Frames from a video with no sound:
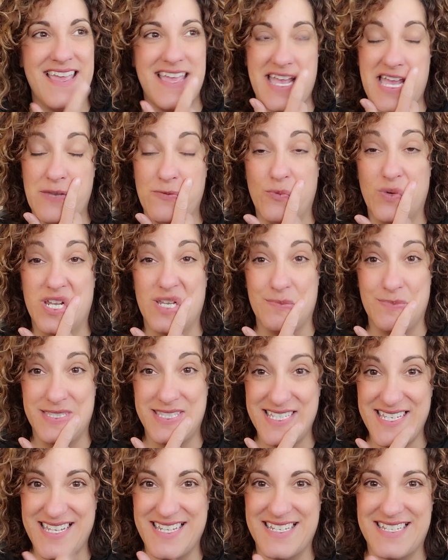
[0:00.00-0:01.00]
And what I'm
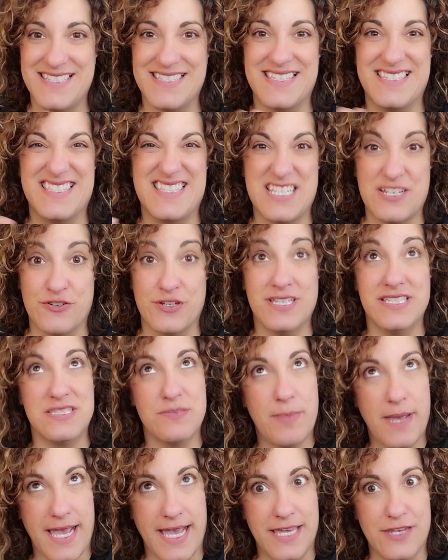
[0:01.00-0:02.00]
seeing is, is there is a
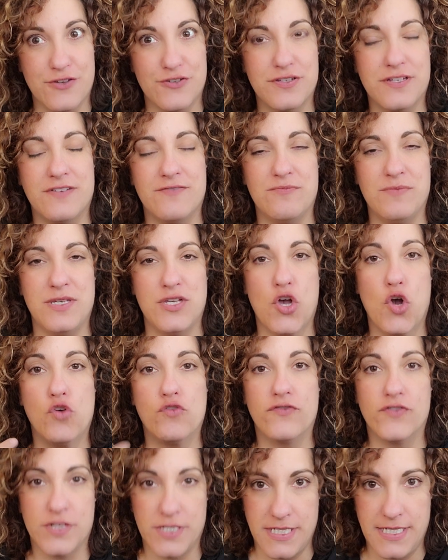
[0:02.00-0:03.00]
pattern of me
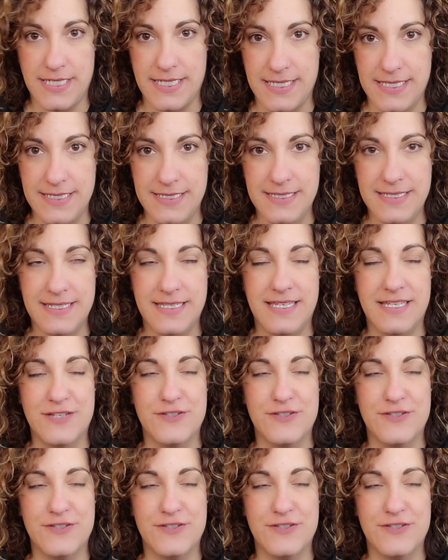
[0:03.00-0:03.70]
overeating.